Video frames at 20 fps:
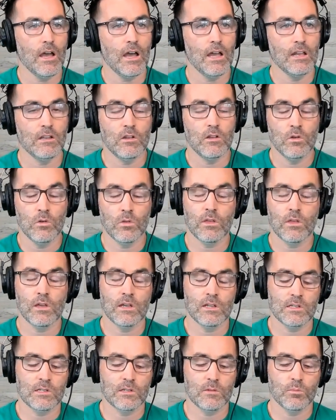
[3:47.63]
I do
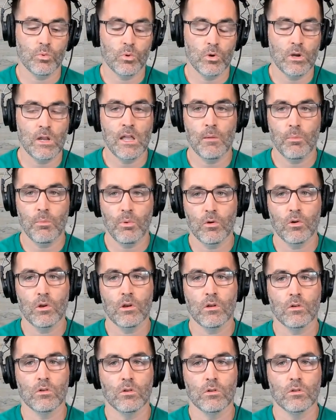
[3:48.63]
think it's pretty
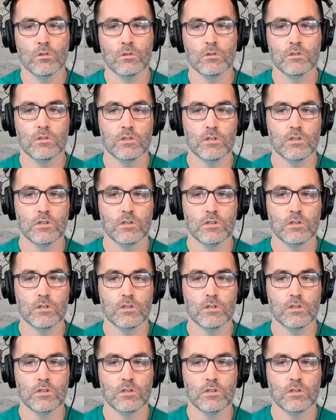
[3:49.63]
hypocritical